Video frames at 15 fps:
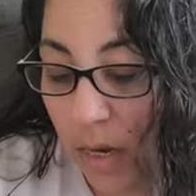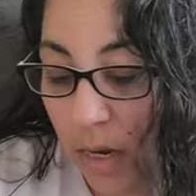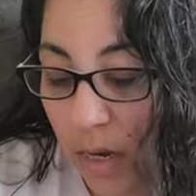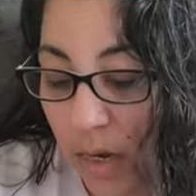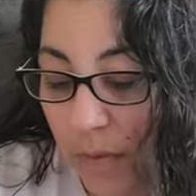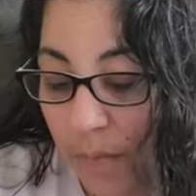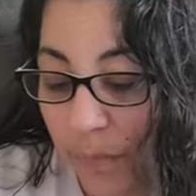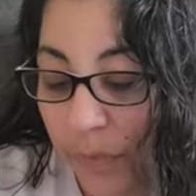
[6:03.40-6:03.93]

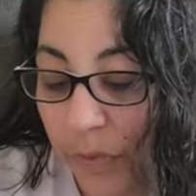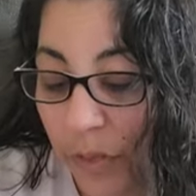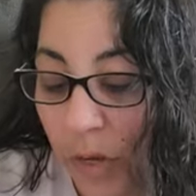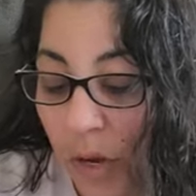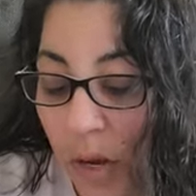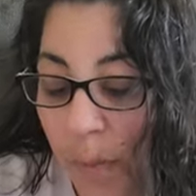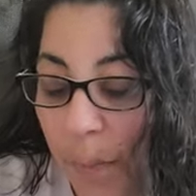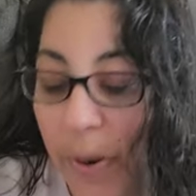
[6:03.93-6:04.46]
Um,
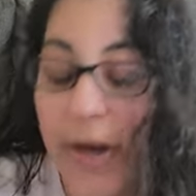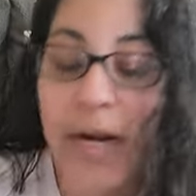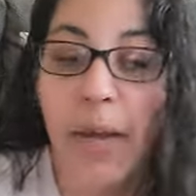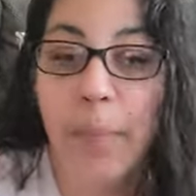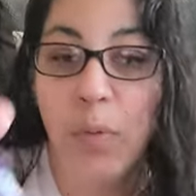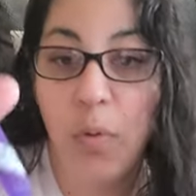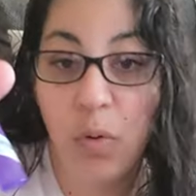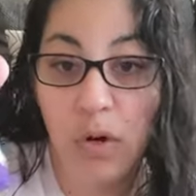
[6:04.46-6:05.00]

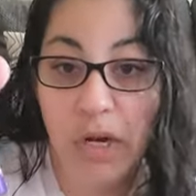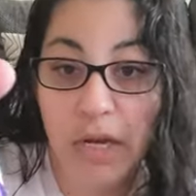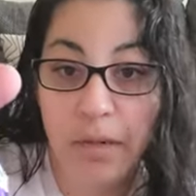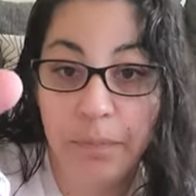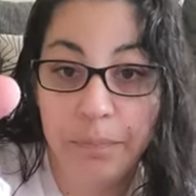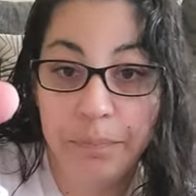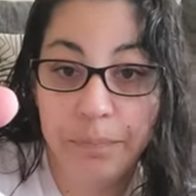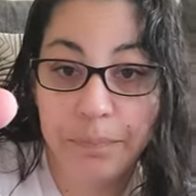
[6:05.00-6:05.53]
Pineapple
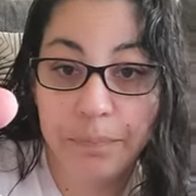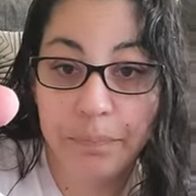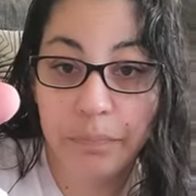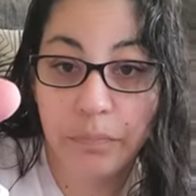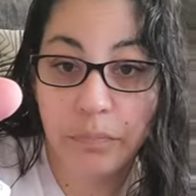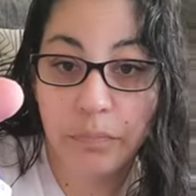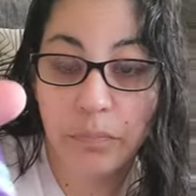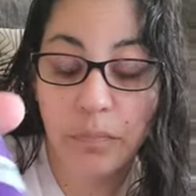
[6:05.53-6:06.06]
Orchid
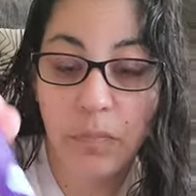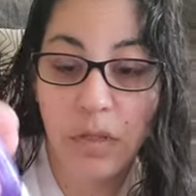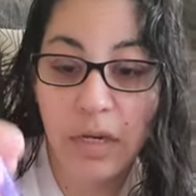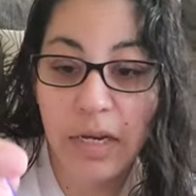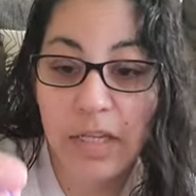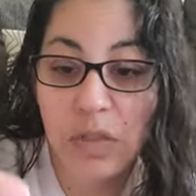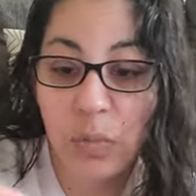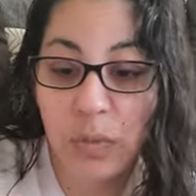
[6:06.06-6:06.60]

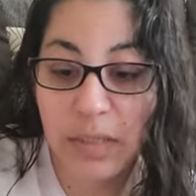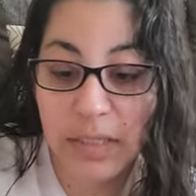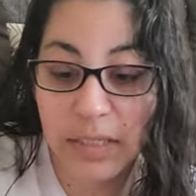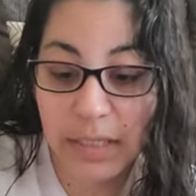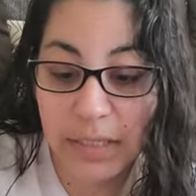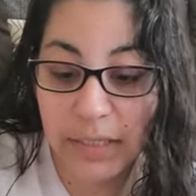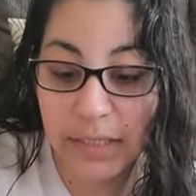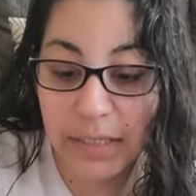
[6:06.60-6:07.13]
is what
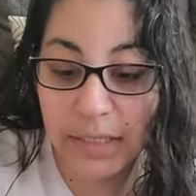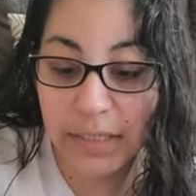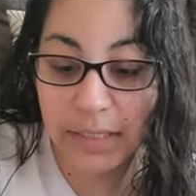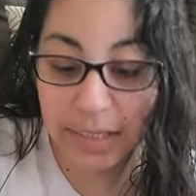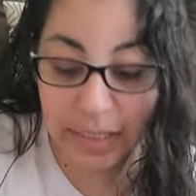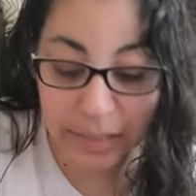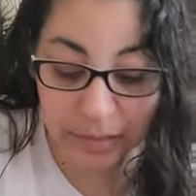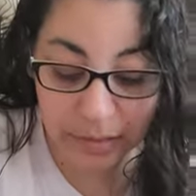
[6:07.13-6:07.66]
scent this
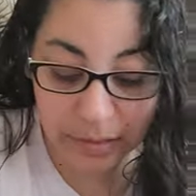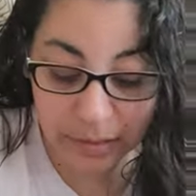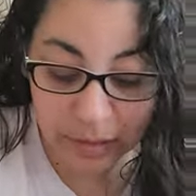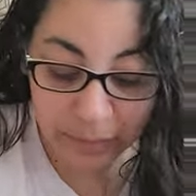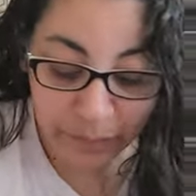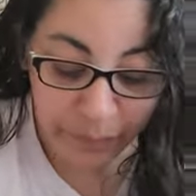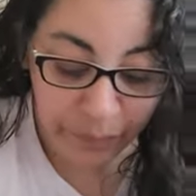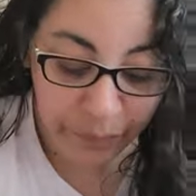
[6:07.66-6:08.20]
is.
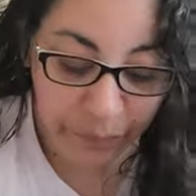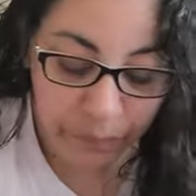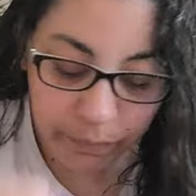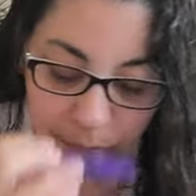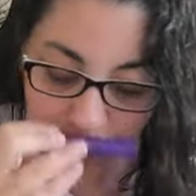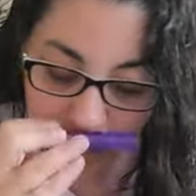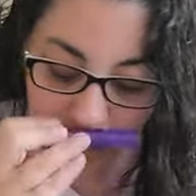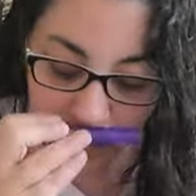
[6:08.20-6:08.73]

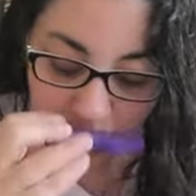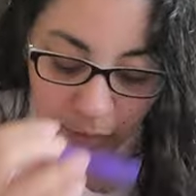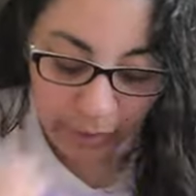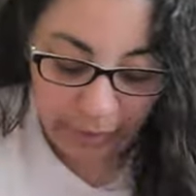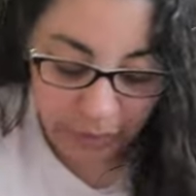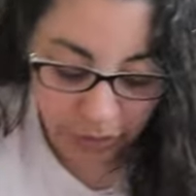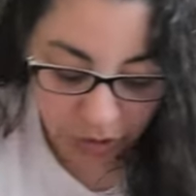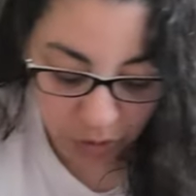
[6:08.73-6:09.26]

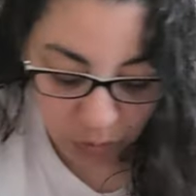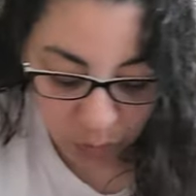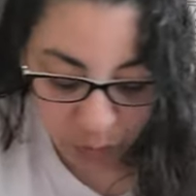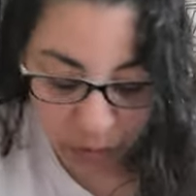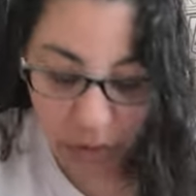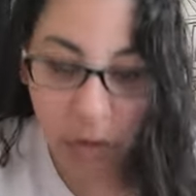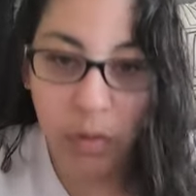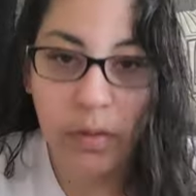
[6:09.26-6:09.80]
And so
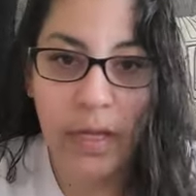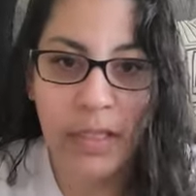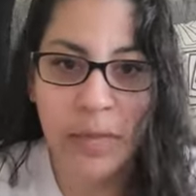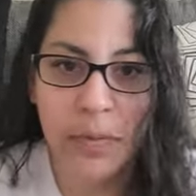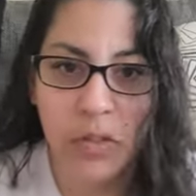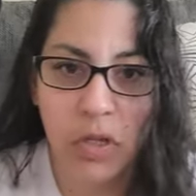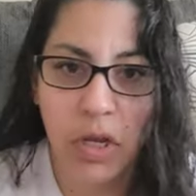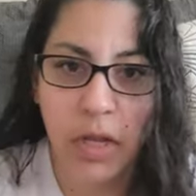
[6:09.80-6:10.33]
what, oh, that
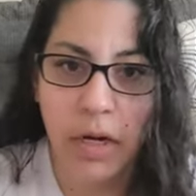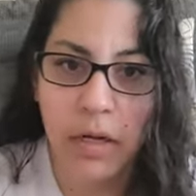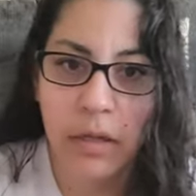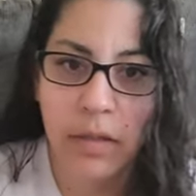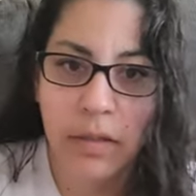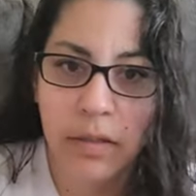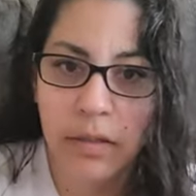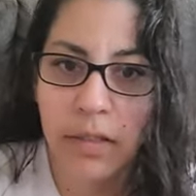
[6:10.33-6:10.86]
smells good.
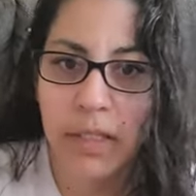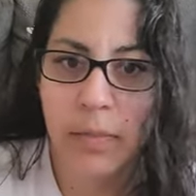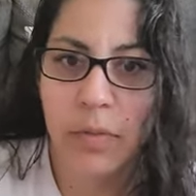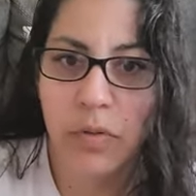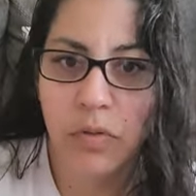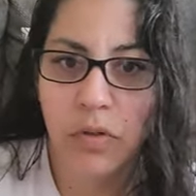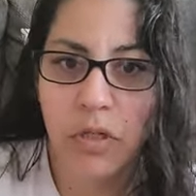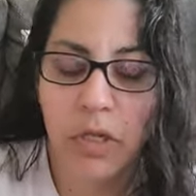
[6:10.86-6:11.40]
That
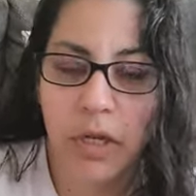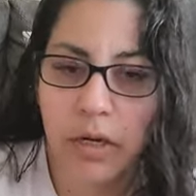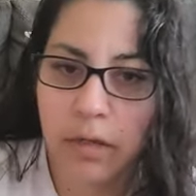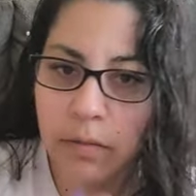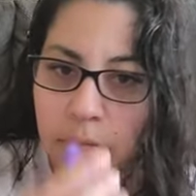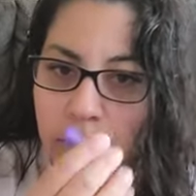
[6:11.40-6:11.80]
smells really good.